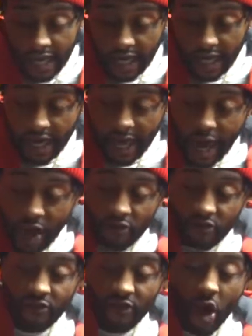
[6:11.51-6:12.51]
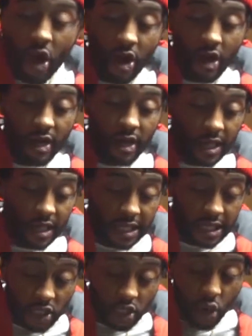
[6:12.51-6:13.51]
and how far
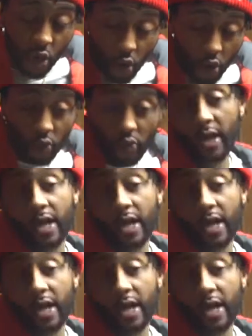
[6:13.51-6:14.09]
he going with it.